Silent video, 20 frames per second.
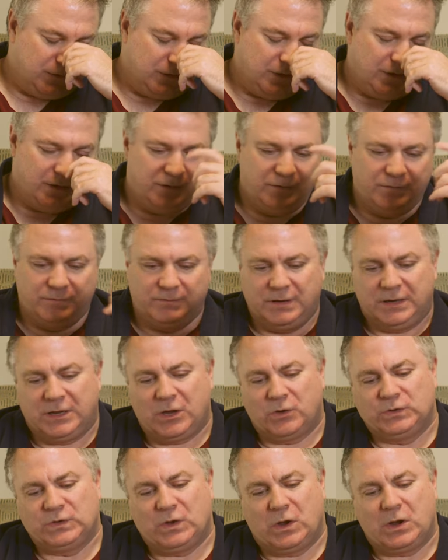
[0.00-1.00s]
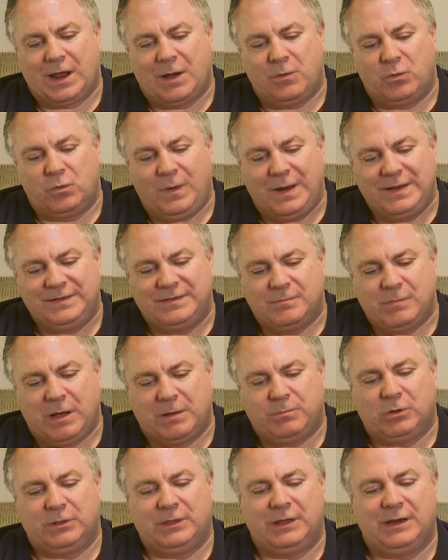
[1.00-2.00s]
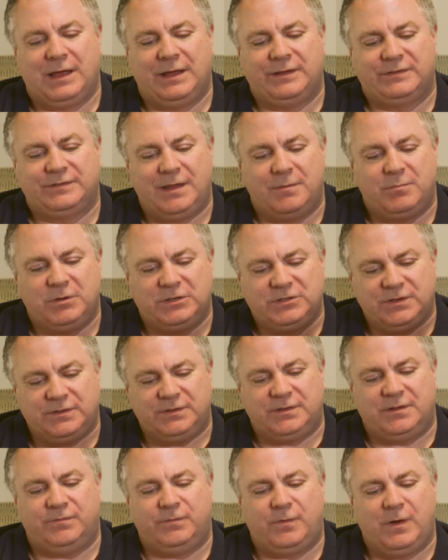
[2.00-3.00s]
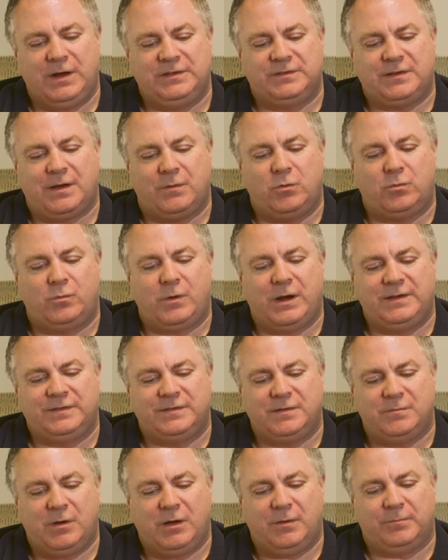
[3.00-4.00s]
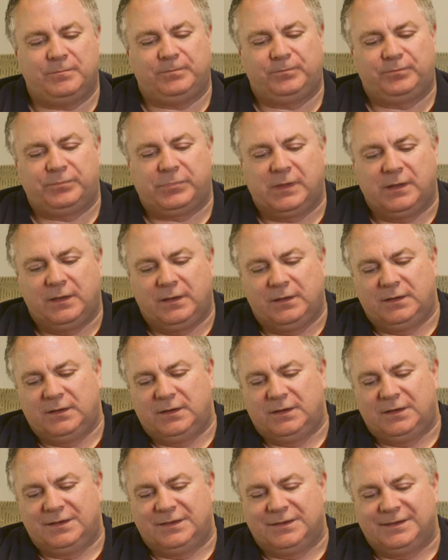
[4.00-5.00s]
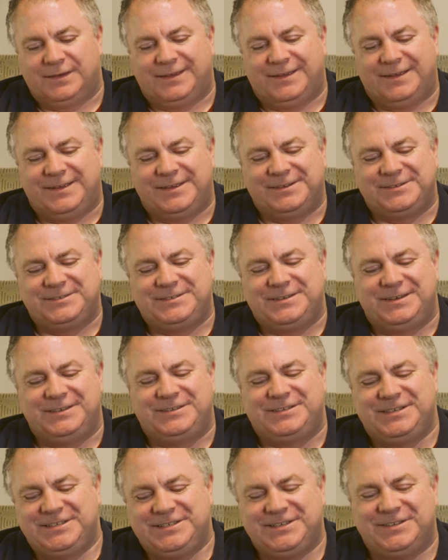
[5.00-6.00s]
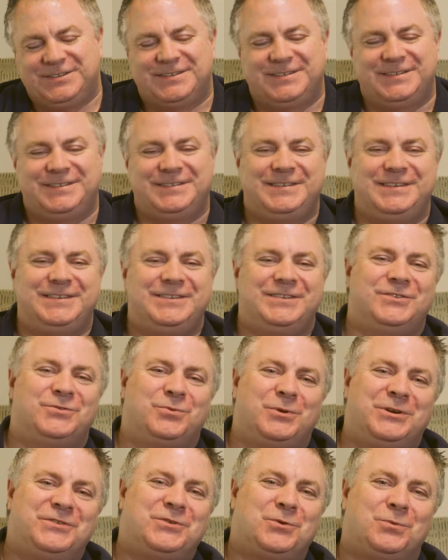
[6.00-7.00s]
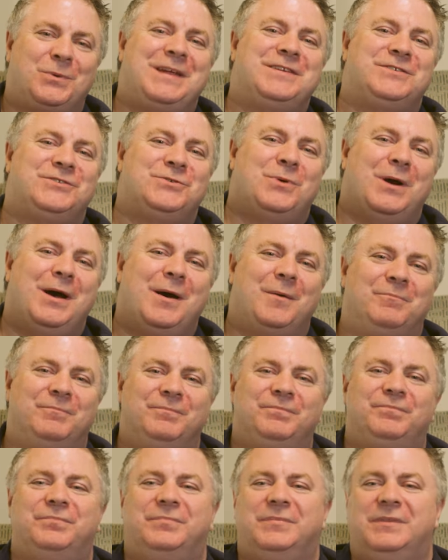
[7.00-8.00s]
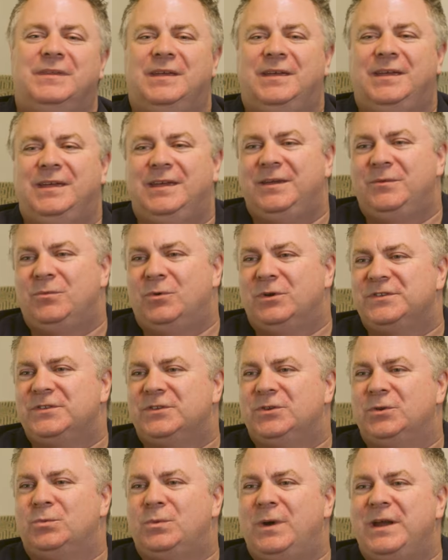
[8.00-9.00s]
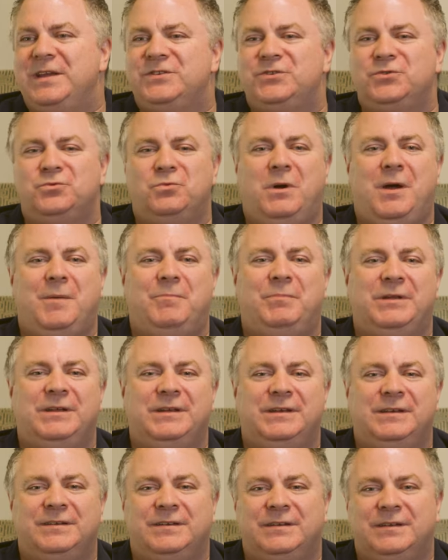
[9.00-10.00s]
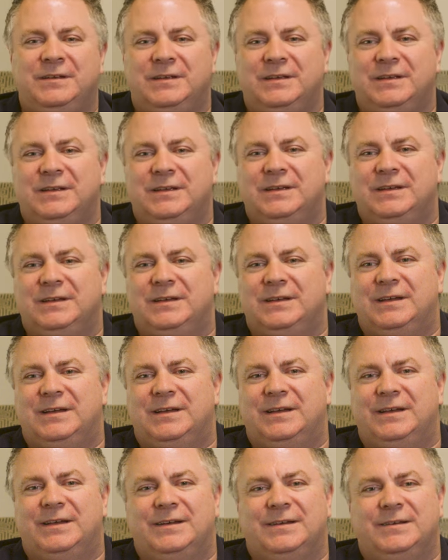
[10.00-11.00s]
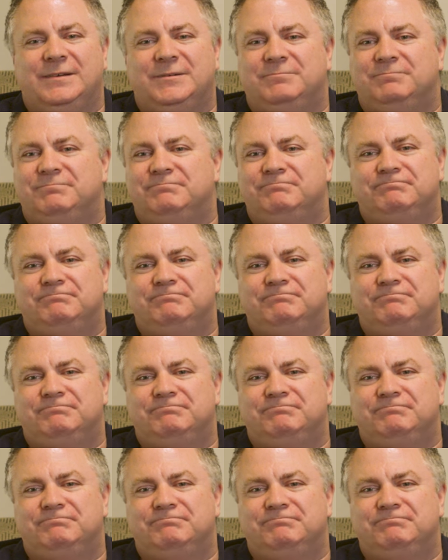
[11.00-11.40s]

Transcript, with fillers: And uh, it goes on, I will raise him up on the last day. But just the phrase, I will raise him up. Uh, Jesus, Jesus wants to raise you up. He wants to raise you up in, um,